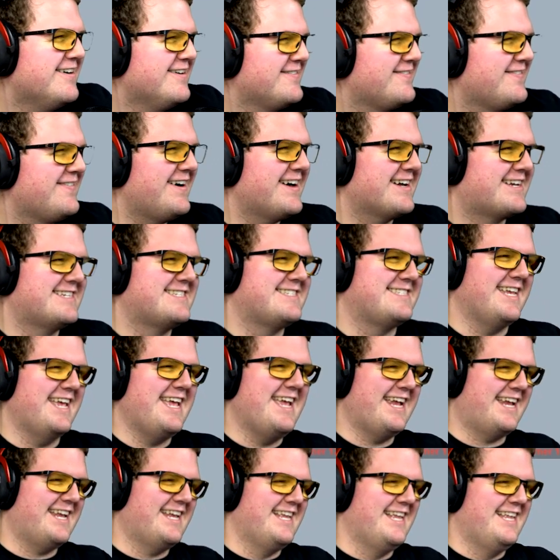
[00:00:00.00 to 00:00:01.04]
Fuck's
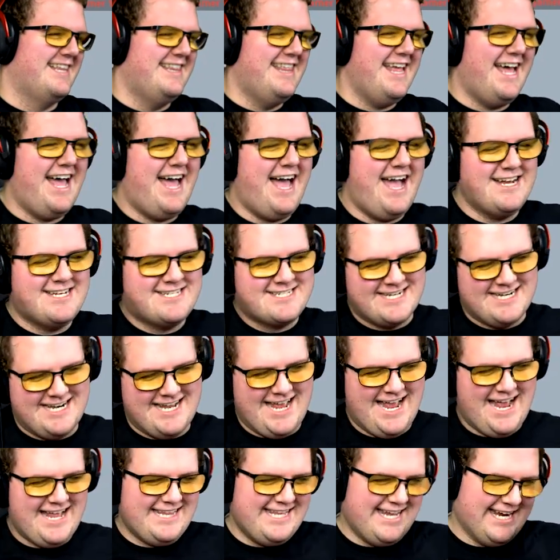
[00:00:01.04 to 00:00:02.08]
sake. That I should have
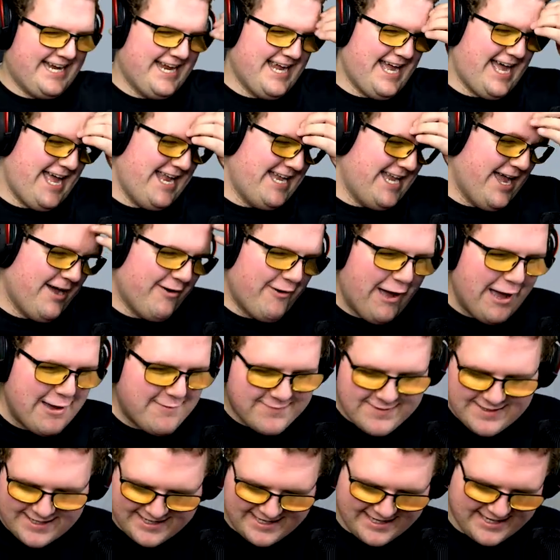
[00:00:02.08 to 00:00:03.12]
had that guy. Now I'm
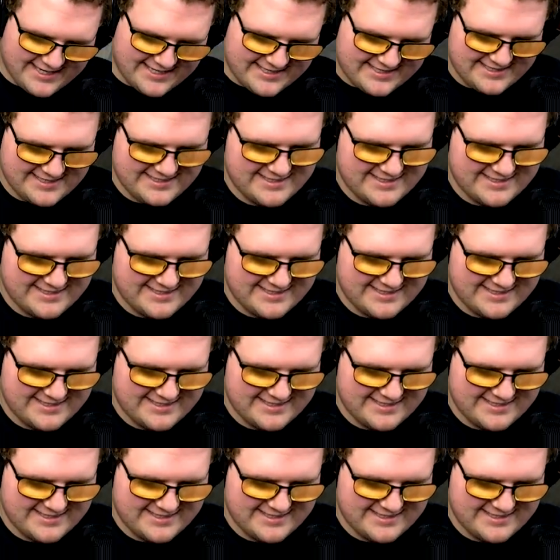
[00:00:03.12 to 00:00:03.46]
an idiot.